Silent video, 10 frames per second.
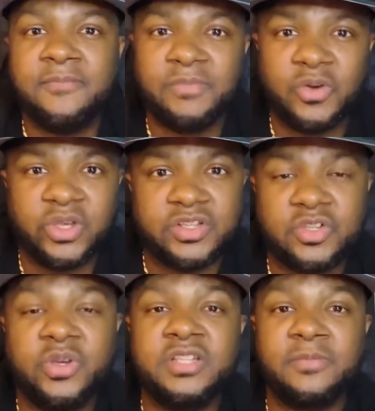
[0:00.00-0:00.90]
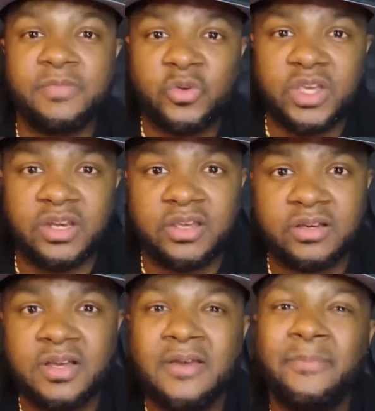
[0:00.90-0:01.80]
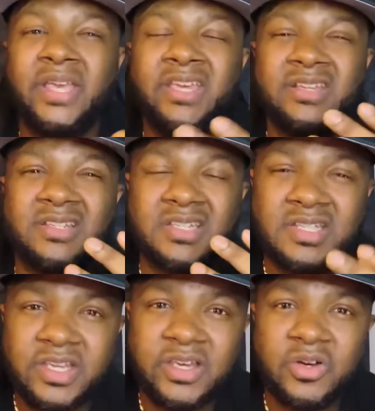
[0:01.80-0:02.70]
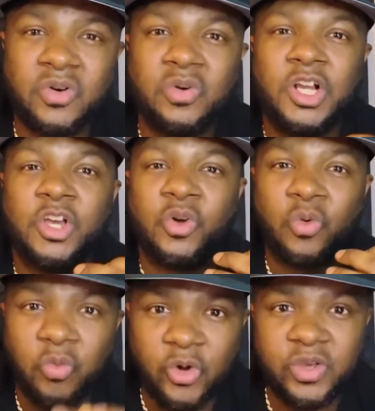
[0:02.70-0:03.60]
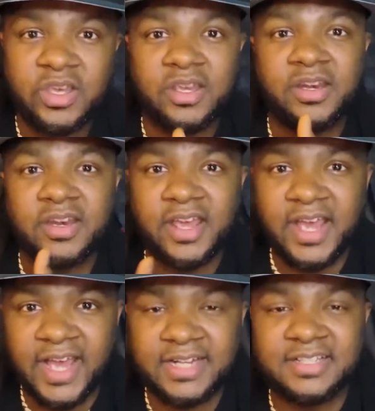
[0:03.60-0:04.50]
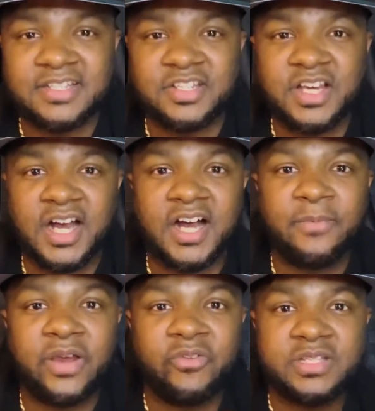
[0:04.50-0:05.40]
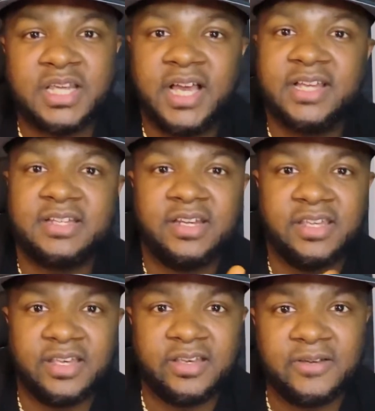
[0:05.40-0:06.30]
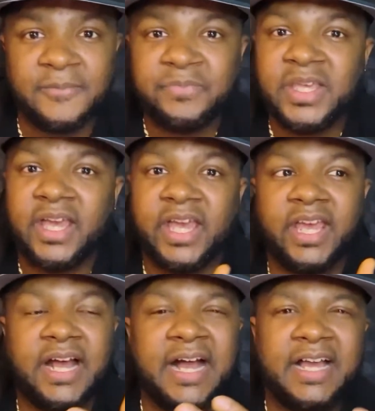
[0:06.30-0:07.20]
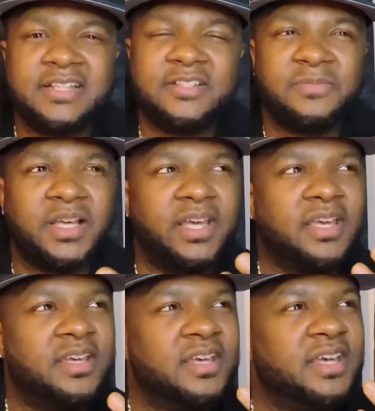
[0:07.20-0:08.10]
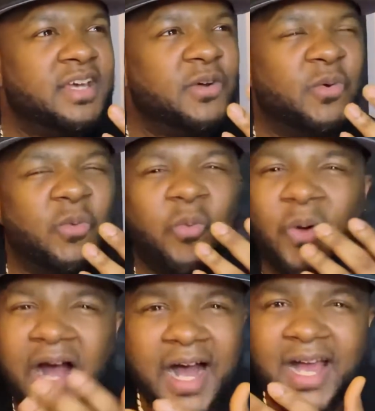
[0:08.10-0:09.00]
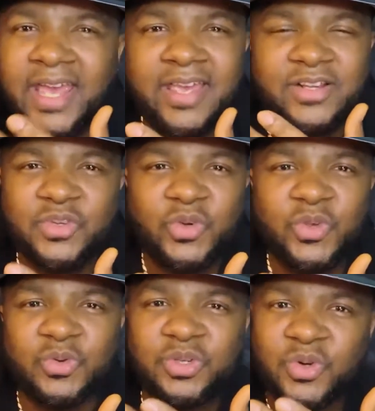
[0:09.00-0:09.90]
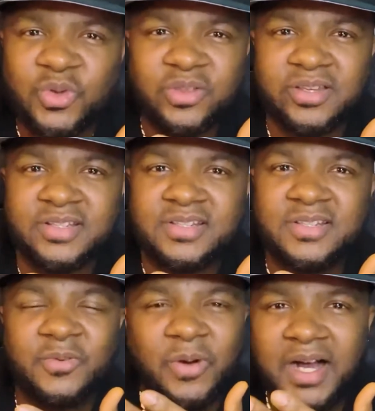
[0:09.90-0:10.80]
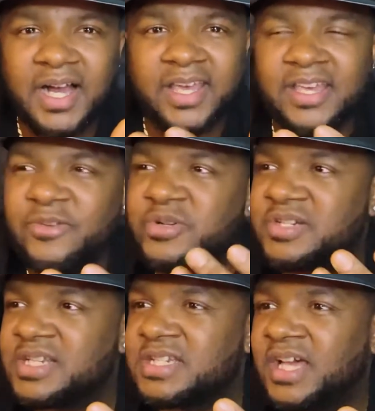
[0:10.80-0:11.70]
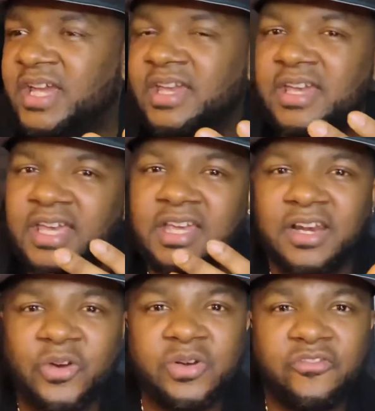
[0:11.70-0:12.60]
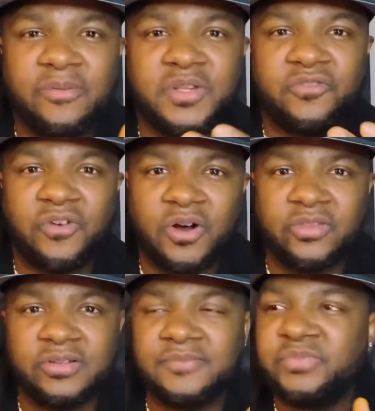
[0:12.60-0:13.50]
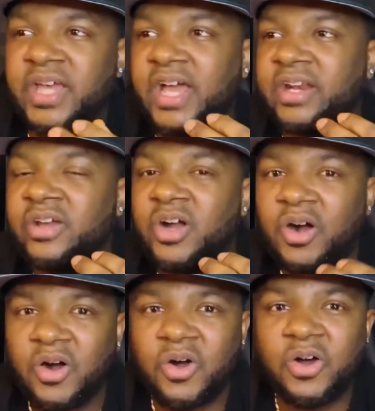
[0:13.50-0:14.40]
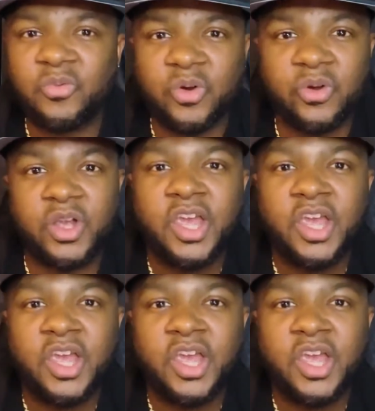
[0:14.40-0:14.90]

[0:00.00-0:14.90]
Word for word: million. So he's a millionaire, but he is still working at this job and retires in a year. And I asked him like, why do you do this? Why? He was just like, he learned it from his father that hard work